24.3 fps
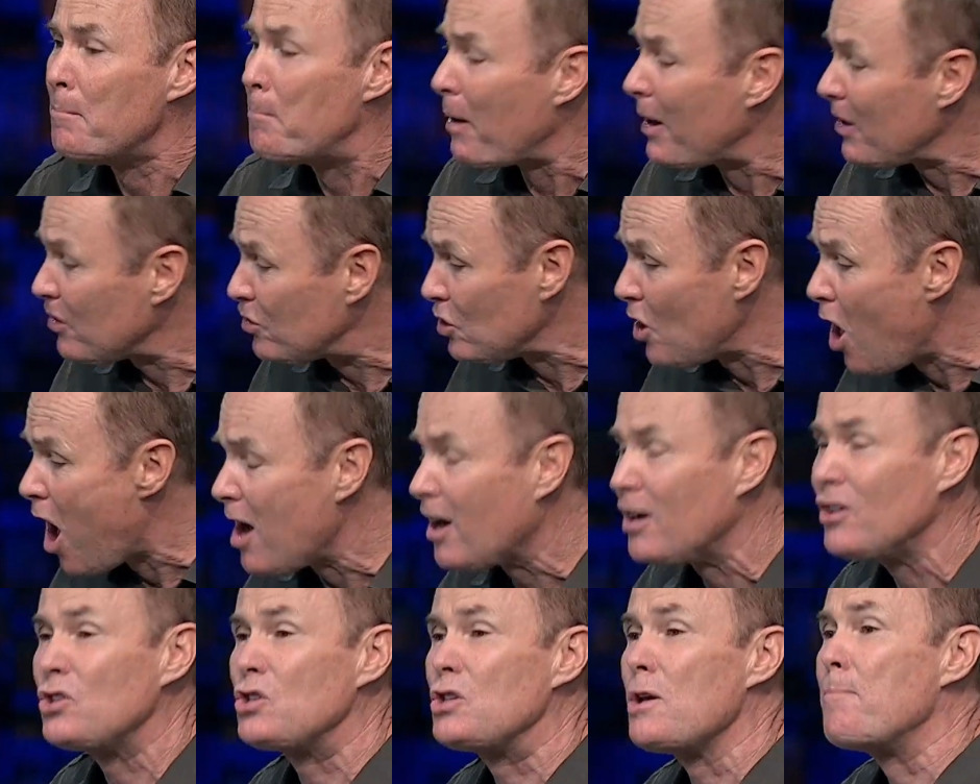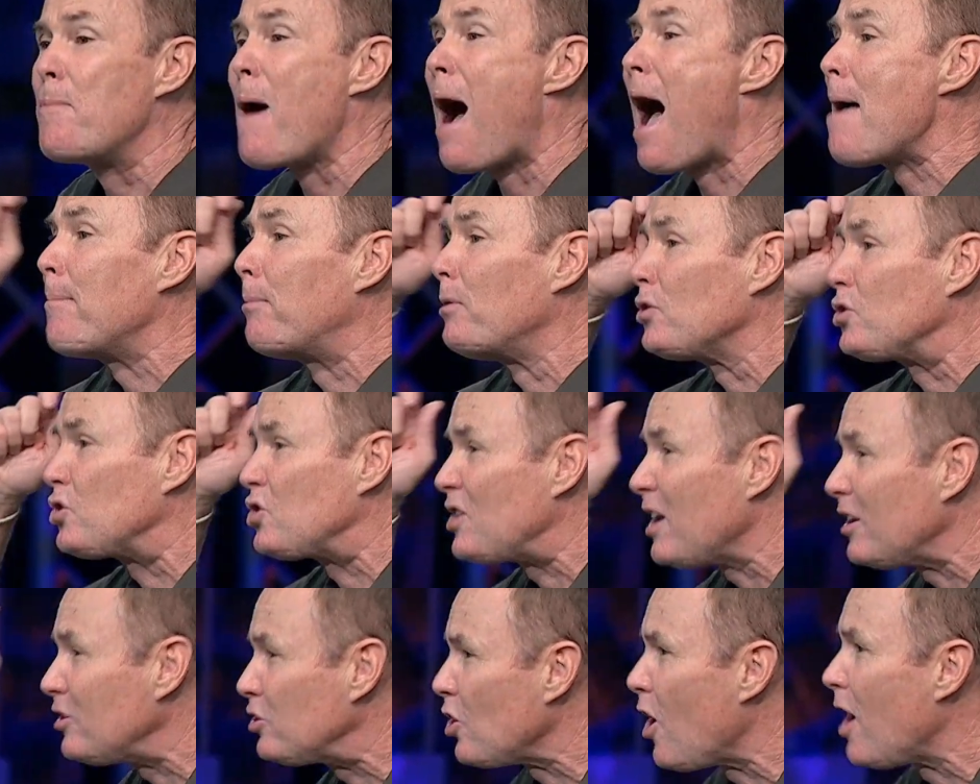But as long as the Bible
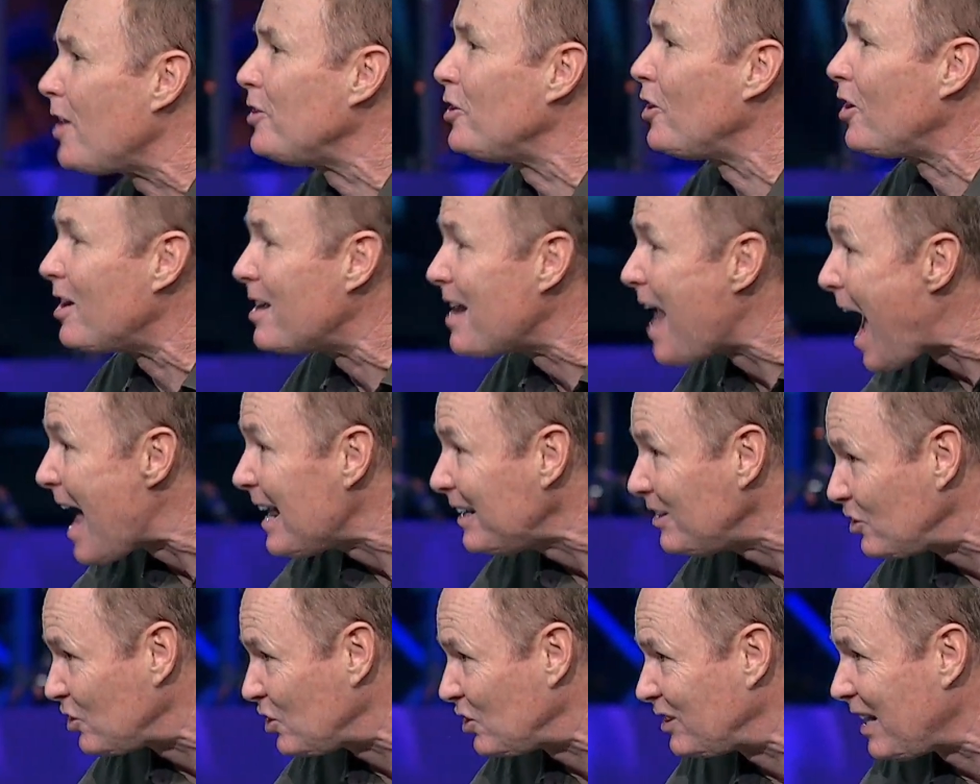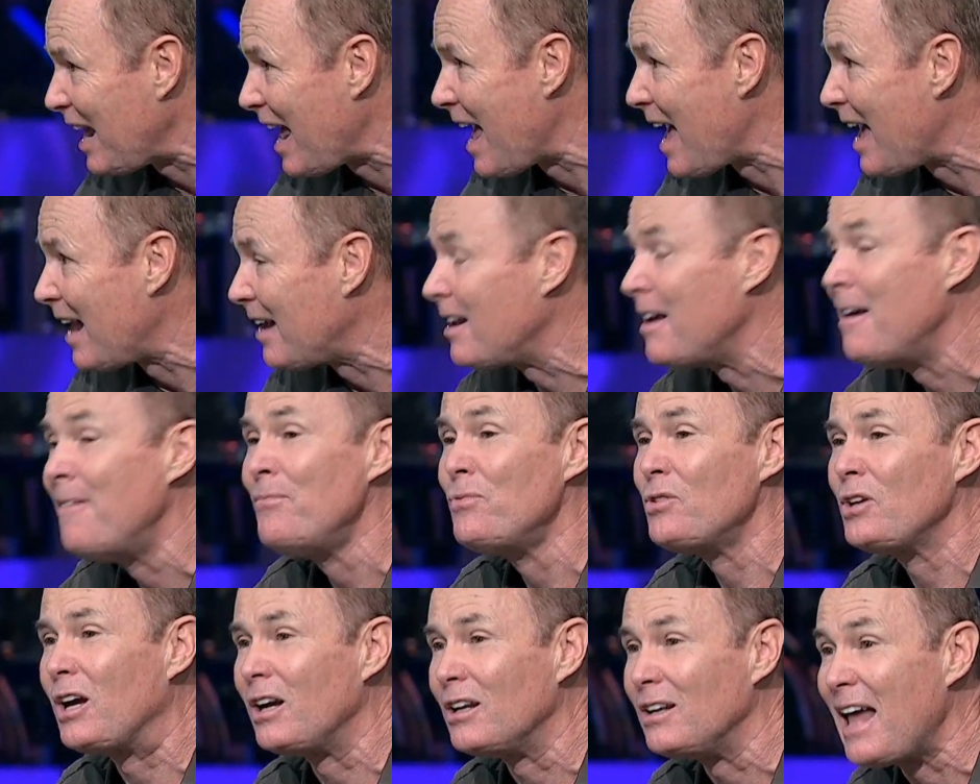sits on your nightstand
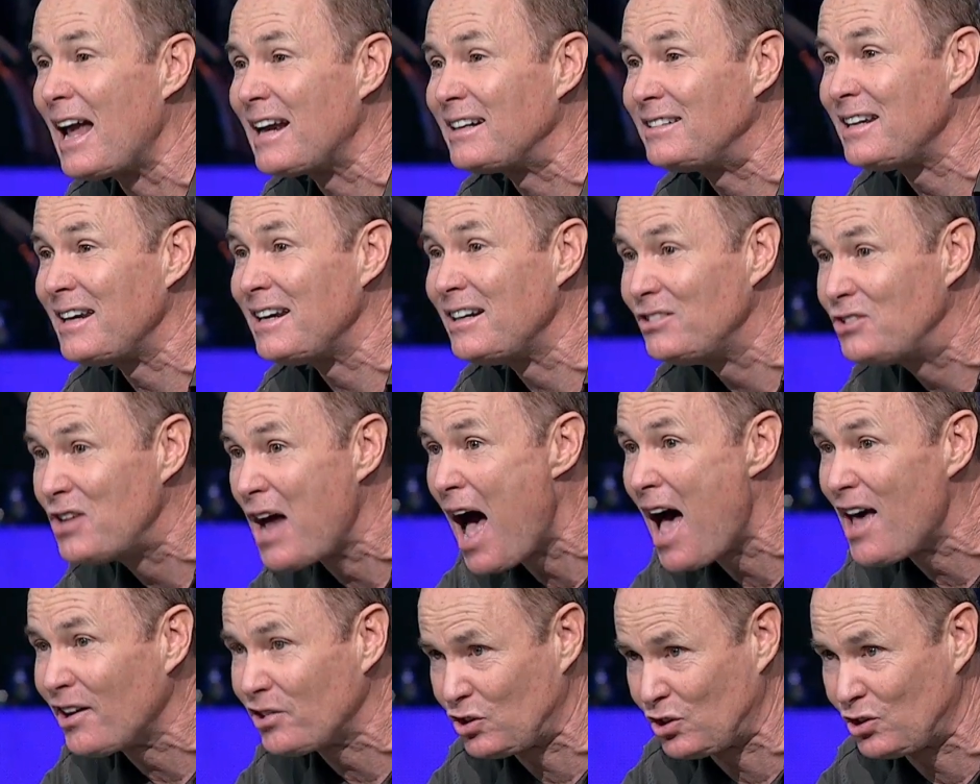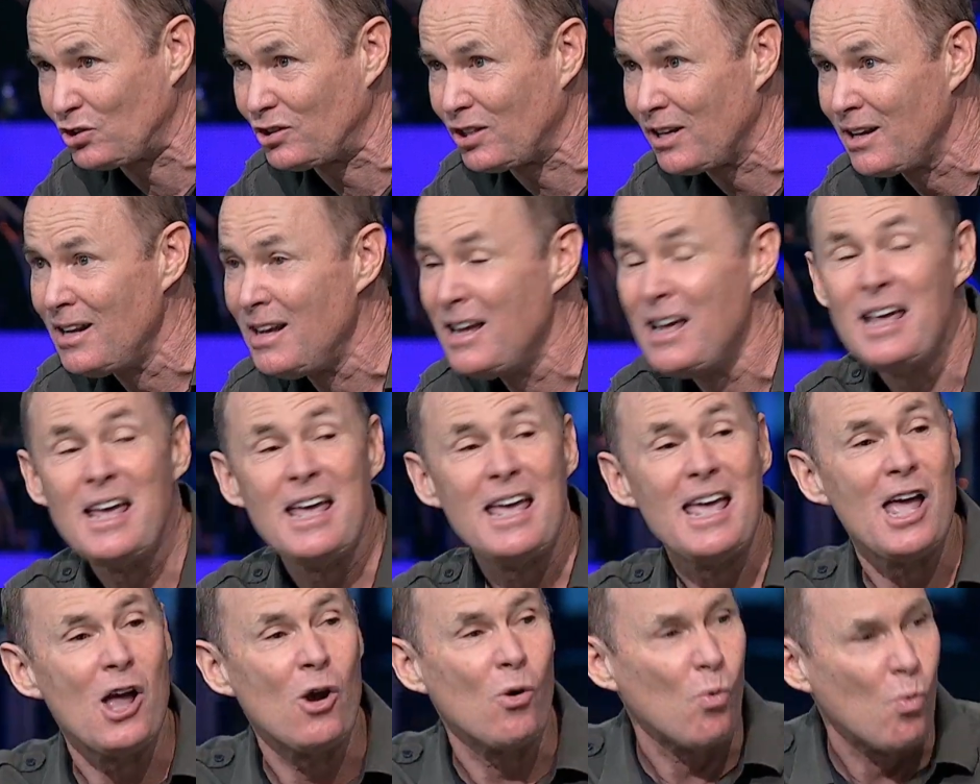collecting dust,
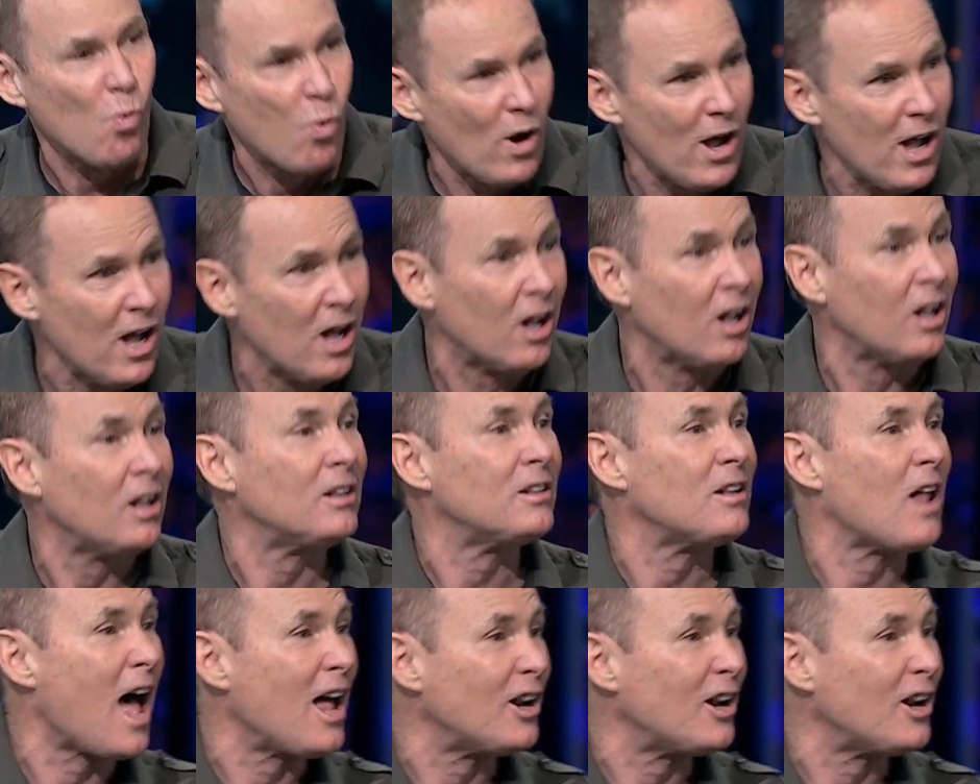it will